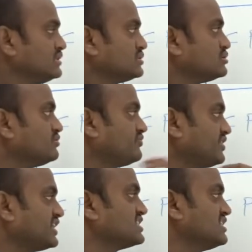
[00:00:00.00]
So for
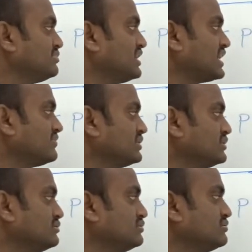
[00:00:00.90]
example, I want
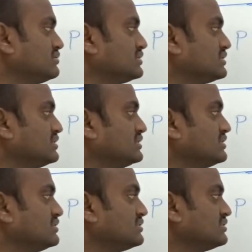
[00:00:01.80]

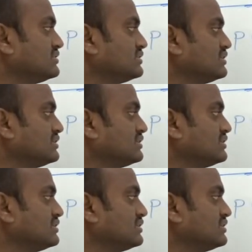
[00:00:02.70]
to